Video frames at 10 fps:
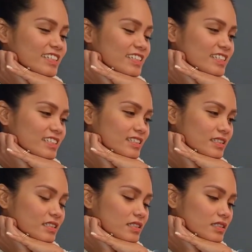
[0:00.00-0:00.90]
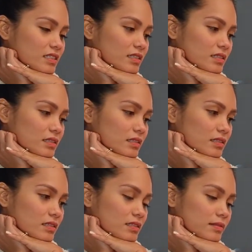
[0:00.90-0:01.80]

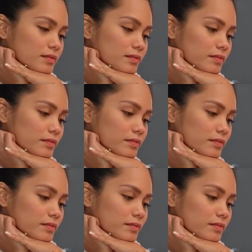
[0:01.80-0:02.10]
This person isn't speaking.